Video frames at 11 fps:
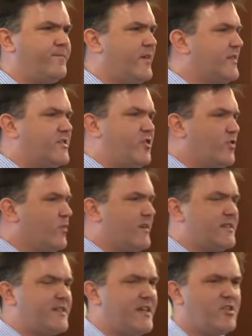a student were to
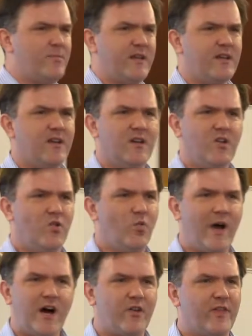say to me,
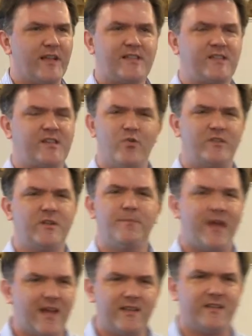wow, that's so
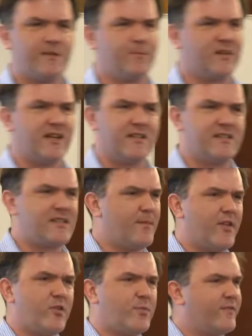demanding because some
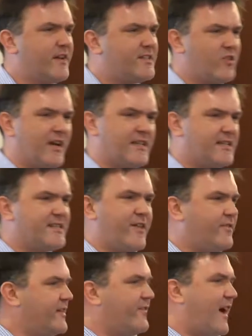other professor has a
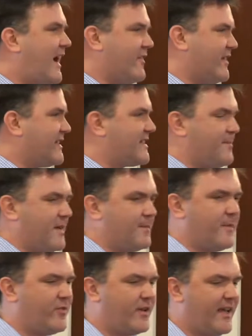75 as the
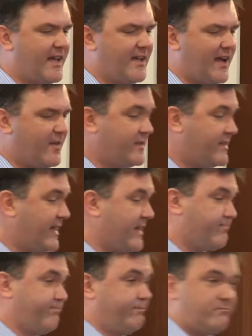minimum for an A, I would say,
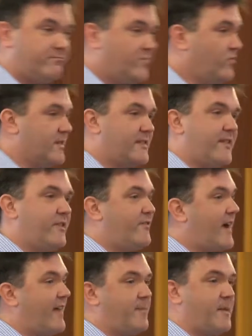you want a
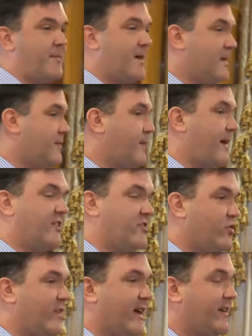75 to be my minimum? I could
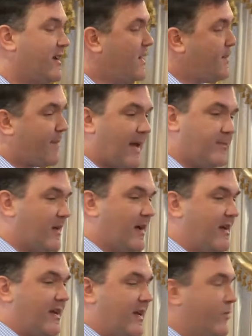do that, but
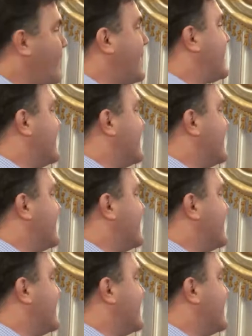it won't make a